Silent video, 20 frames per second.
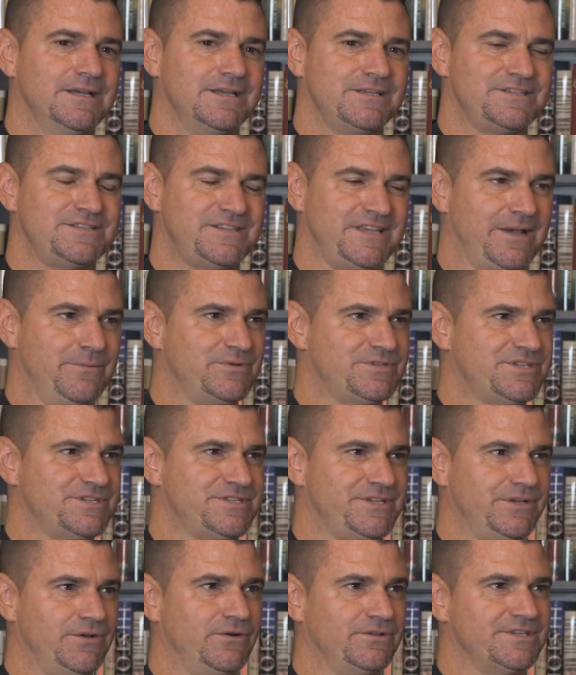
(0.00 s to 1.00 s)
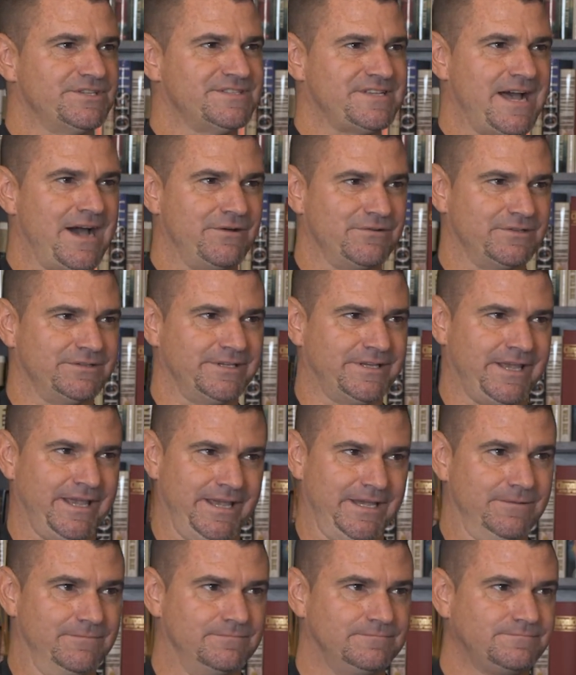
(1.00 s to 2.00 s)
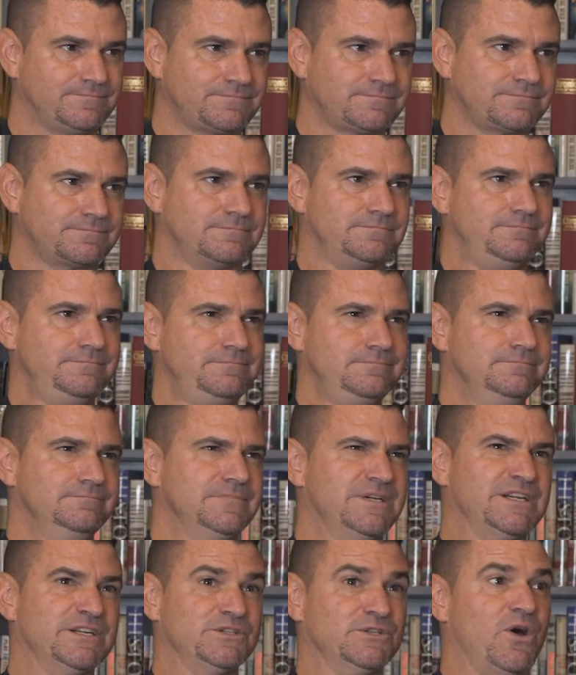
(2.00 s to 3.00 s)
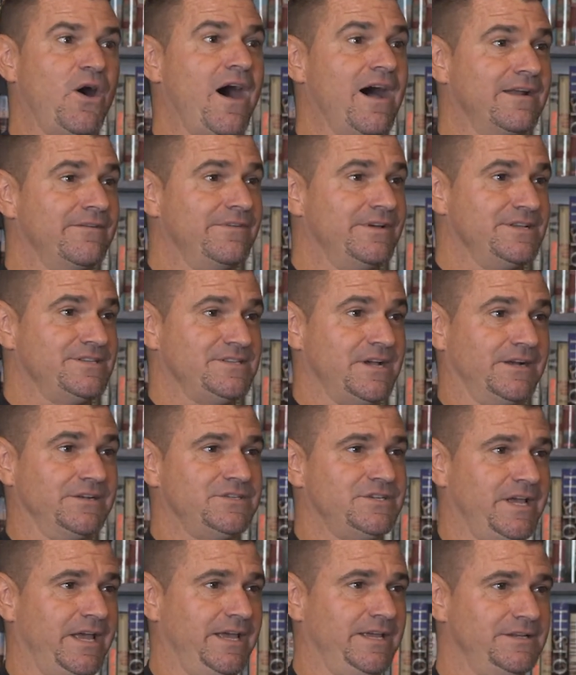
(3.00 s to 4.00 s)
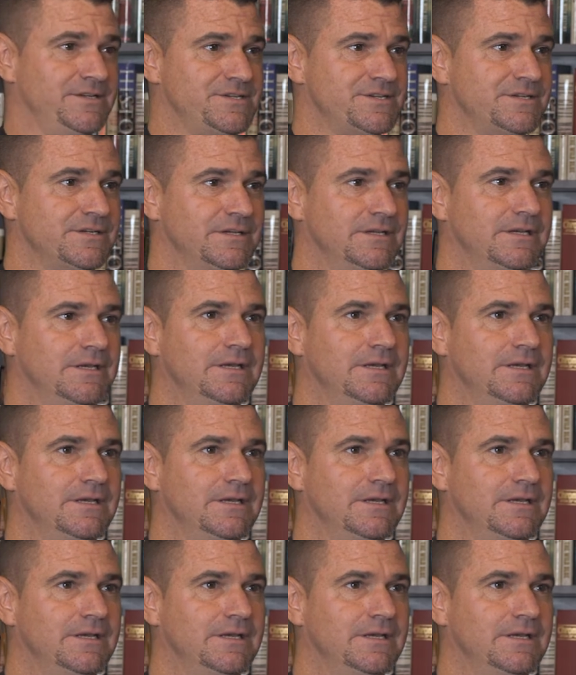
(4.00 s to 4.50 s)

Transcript: Sandwich is the oldest town on the Cape, and a lot of it is unchanged.